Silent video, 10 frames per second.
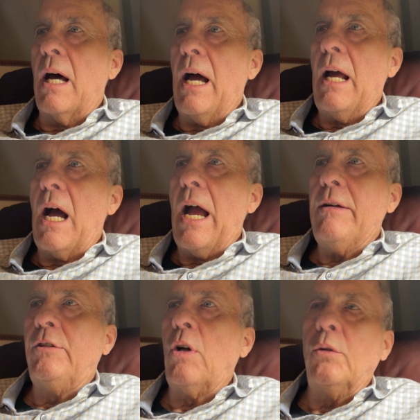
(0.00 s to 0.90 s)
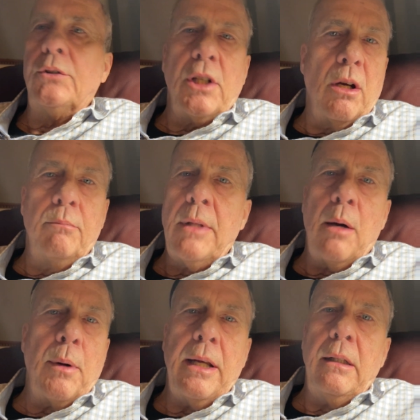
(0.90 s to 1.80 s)
I don't sell them
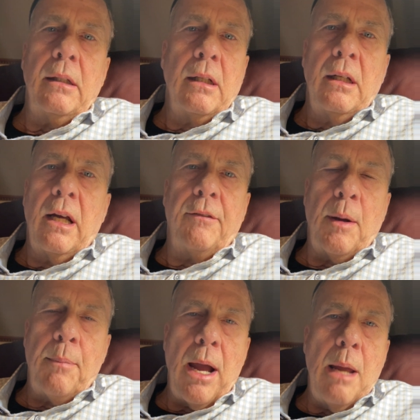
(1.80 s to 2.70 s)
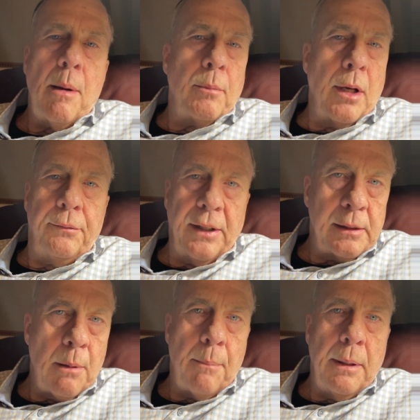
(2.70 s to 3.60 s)
that way. If I buy them, I'm going to fix
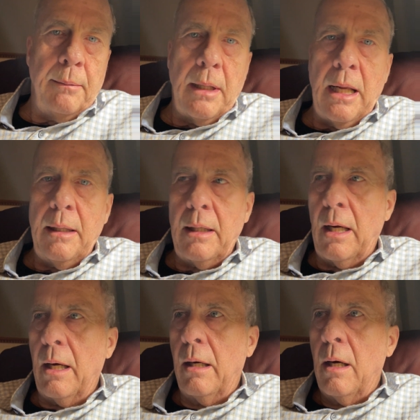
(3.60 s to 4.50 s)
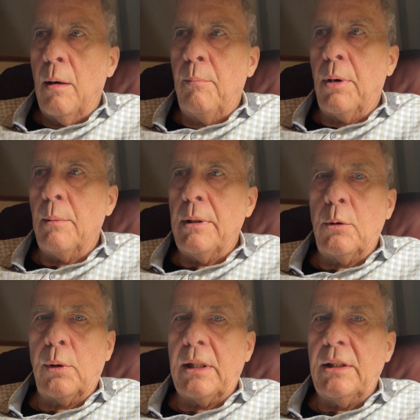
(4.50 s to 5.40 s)
them up and put them
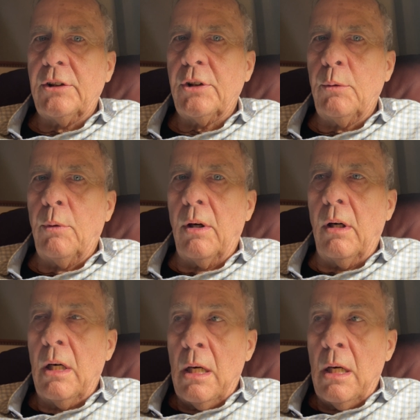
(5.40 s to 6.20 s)
into a condition where